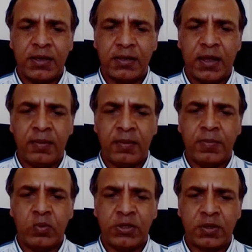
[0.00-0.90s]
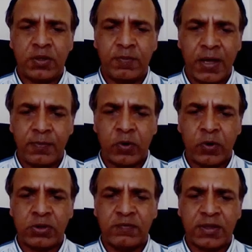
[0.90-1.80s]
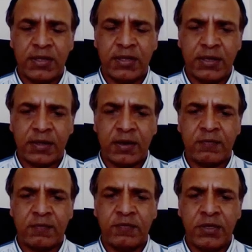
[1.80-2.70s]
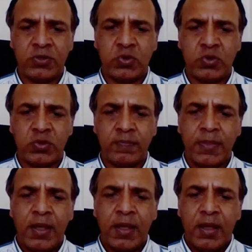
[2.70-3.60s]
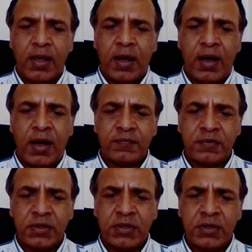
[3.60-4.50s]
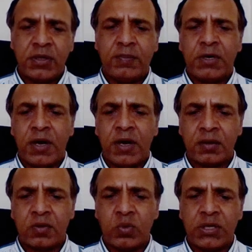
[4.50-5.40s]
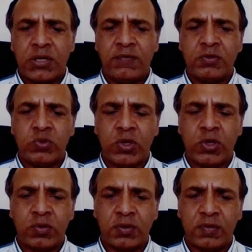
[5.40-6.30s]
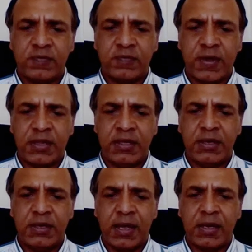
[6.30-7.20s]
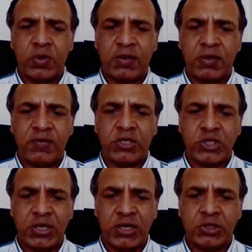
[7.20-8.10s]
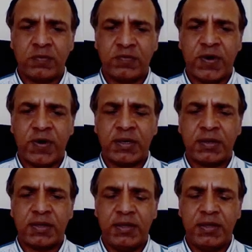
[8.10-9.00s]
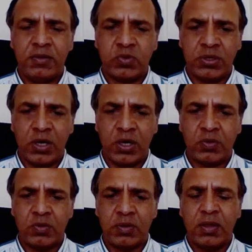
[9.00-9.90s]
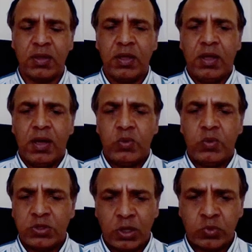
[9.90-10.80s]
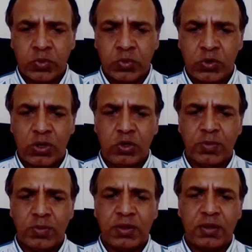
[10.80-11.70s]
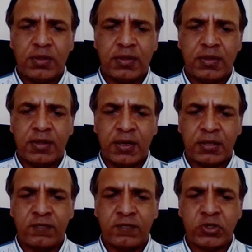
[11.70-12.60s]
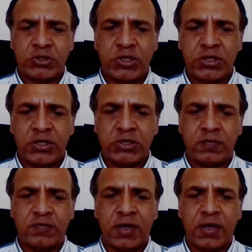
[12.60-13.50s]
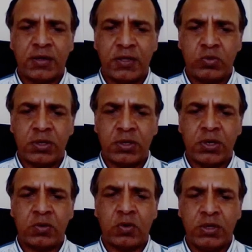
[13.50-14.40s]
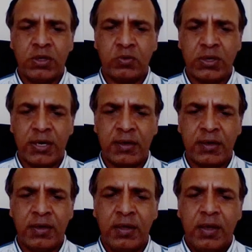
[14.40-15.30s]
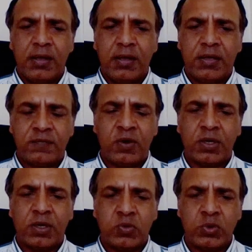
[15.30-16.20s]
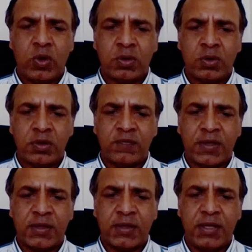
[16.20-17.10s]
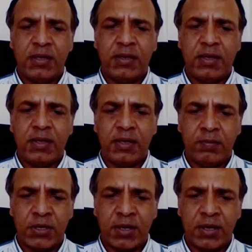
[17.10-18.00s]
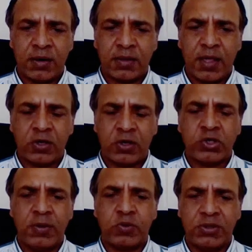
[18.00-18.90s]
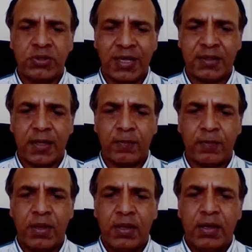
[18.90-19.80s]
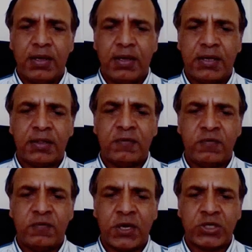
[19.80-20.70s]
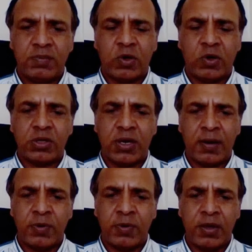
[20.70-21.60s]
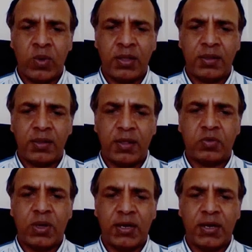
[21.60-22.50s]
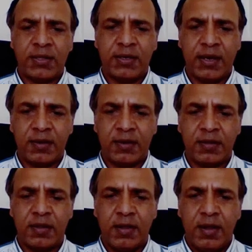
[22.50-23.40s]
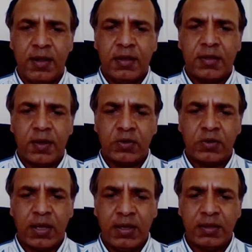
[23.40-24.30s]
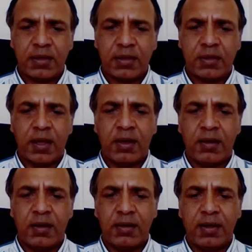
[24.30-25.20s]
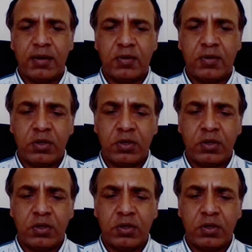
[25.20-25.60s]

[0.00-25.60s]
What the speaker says: as an example with the spike protein vaccine that I referred to, after the macaques were given 2 doses of the vaccine and they were given a challenge of the virus into the nose, which is not what we do in humans. This is an artificial challenge of the virus into the nose or into the lung. They found that 2 doses of vaccine in the macaques actually protects them against infection, both in upper airways as well as in the lungs. So that is a